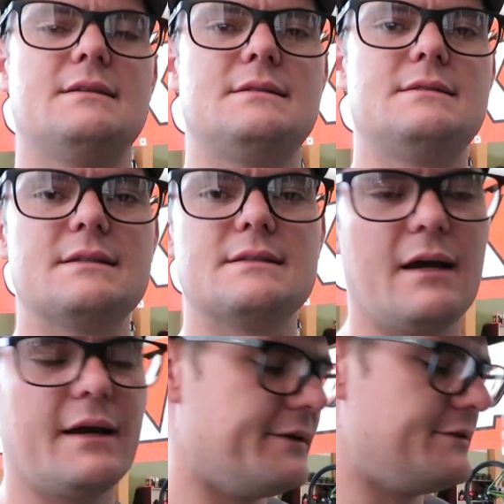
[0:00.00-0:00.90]
is a
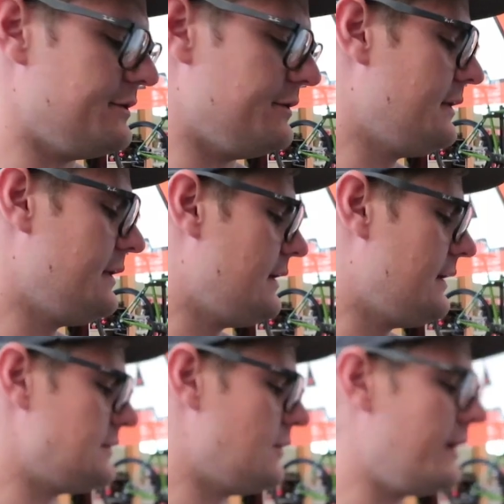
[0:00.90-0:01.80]
6902.